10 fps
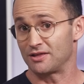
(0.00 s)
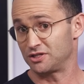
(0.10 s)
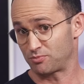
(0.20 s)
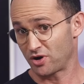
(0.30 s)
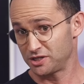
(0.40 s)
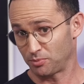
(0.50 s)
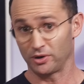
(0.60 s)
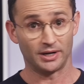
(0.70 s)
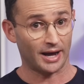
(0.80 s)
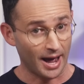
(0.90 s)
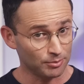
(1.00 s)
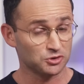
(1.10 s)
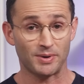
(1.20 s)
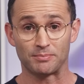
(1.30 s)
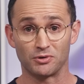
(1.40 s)
And at this price point,
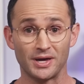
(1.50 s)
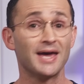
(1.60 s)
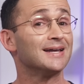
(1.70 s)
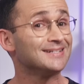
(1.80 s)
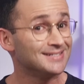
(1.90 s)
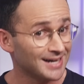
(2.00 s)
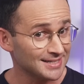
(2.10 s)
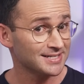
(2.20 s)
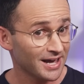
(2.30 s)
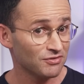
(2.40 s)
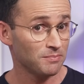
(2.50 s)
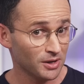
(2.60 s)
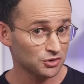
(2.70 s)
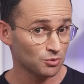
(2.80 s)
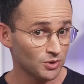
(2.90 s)
Apple's MacBook Air doesn't have the
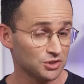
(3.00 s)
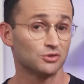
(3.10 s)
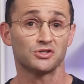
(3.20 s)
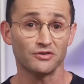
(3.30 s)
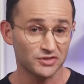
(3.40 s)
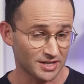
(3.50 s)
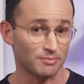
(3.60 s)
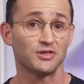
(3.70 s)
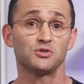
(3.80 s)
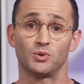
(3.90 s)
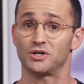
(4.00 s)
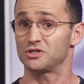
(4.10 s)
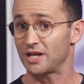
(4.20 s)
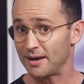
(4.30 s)
bells and whistles of some of these Windows